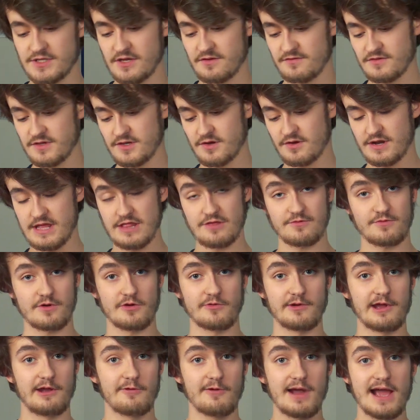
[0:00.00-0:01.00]
So if you got it the
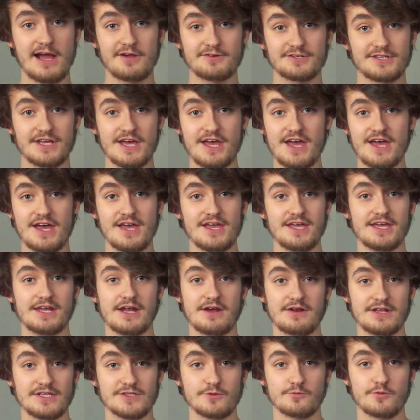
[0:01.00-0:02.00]
wrong way around, you
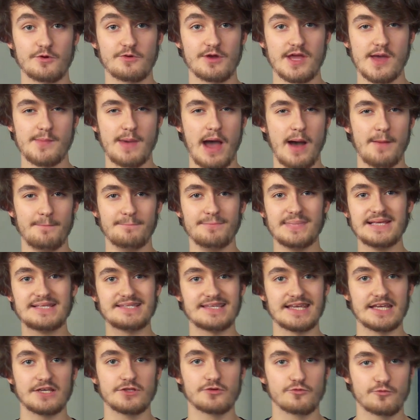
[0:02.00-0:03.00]
don't need to worry about
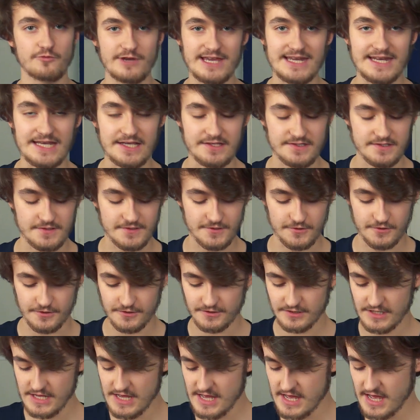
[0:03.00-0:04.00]
missing the readings at
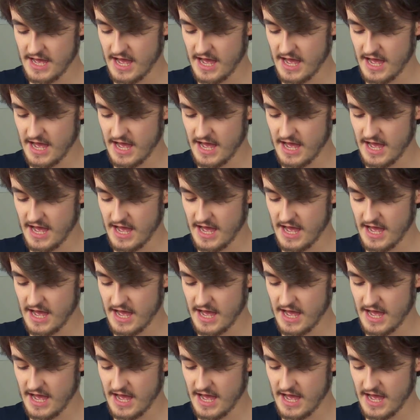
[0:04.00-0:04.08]
all.